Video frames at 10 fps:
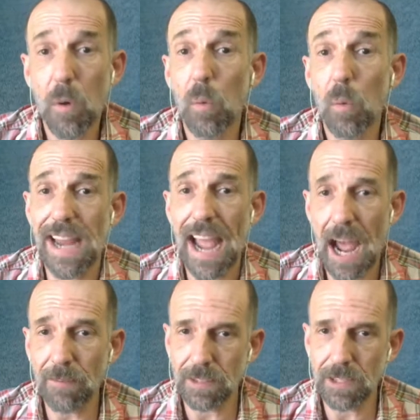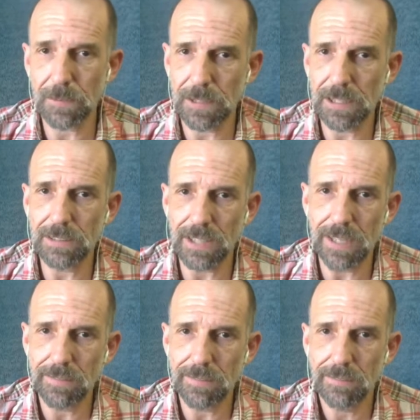We have to
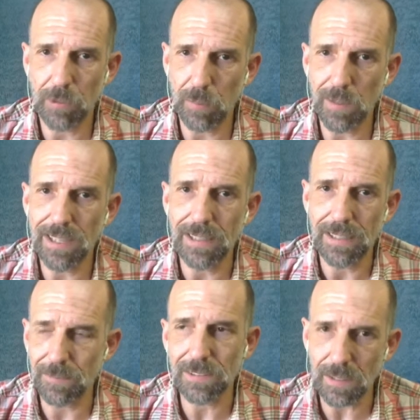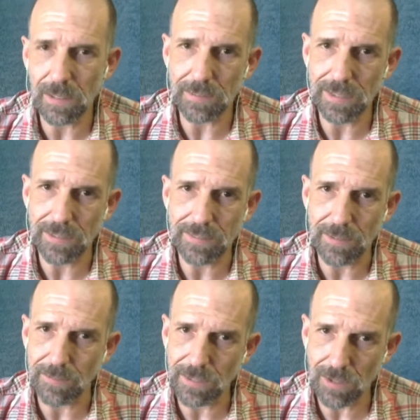differentiate between different substances,
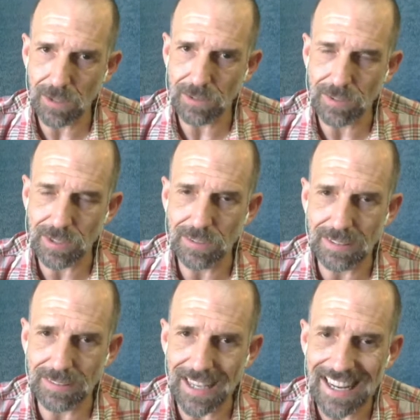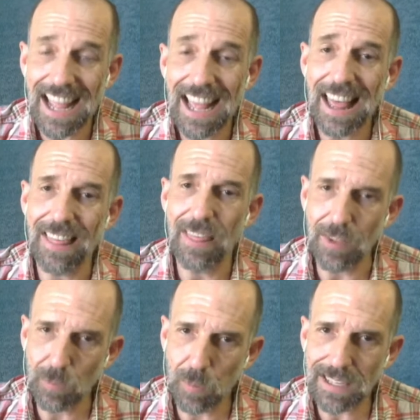different indulgences, and say,
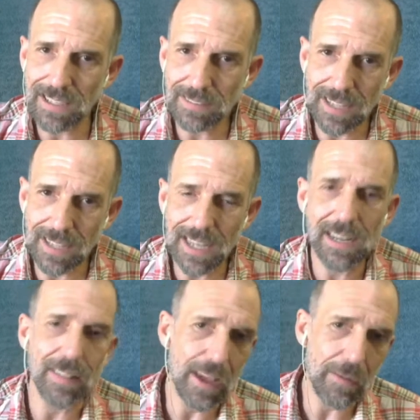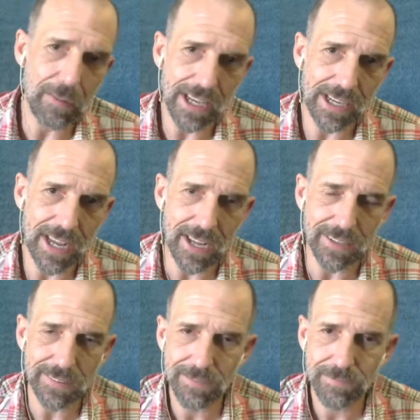this one I can sustain, that one I can't.